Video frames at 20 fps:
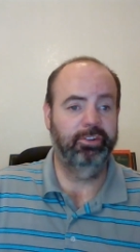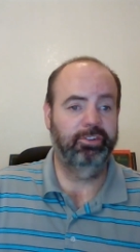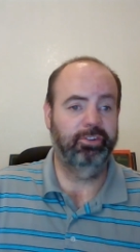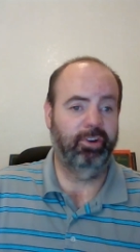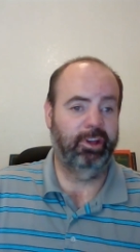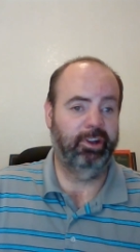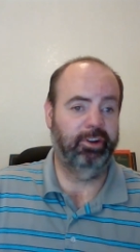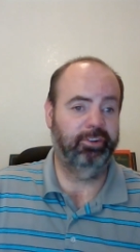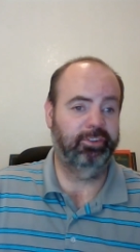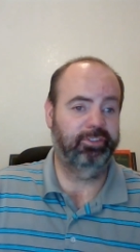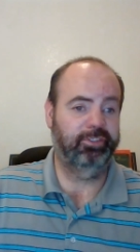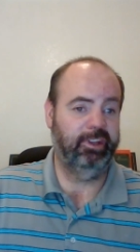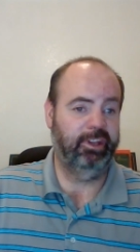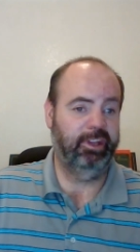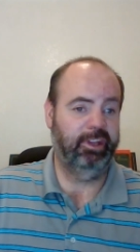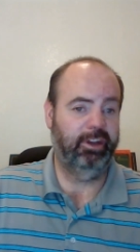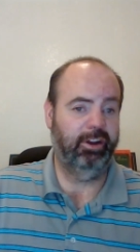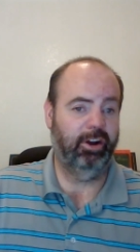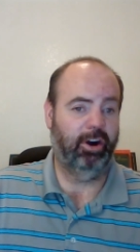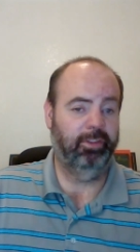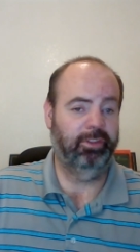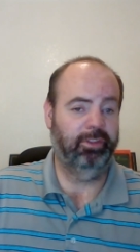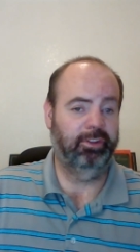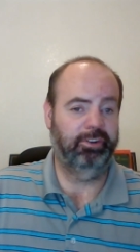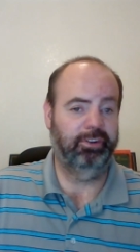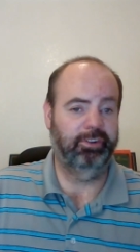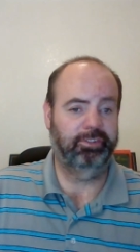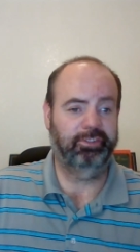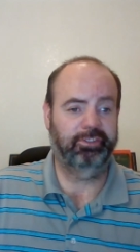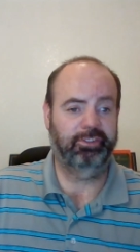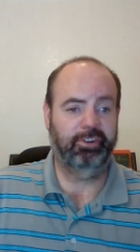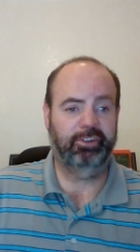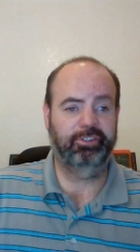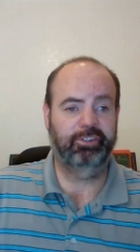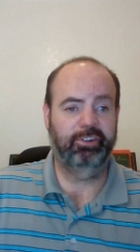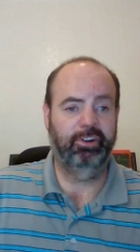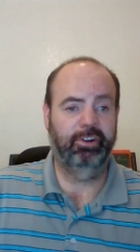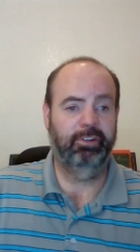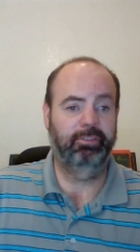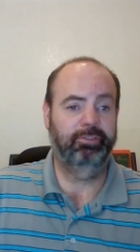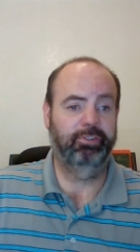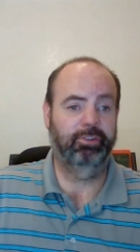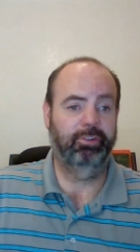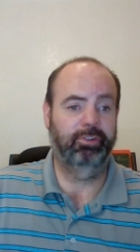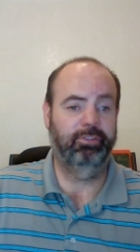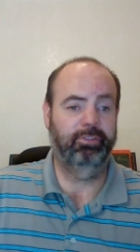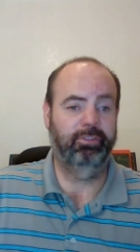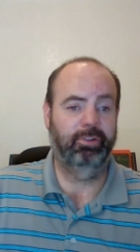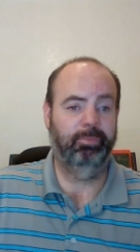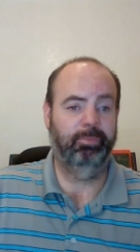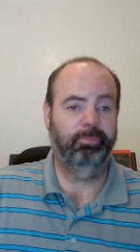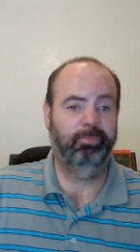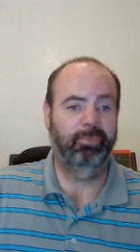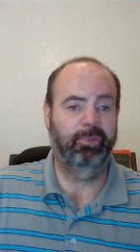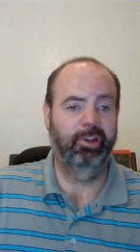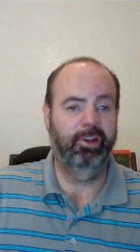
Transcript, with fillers: to intercede on the destruction of Jerusalem,